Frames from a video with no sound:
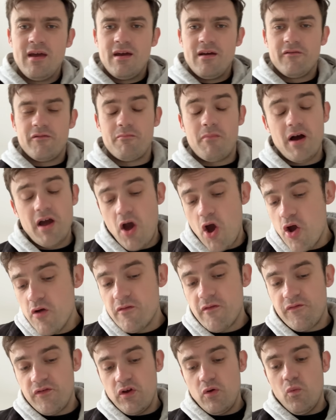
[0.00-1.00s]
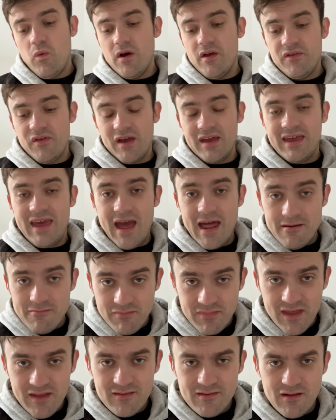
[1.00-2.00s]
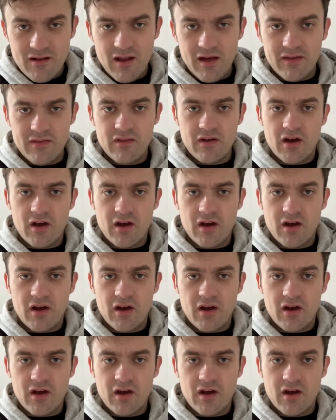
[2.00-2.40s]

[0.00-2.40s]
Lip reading: For my overview was, again, this looked like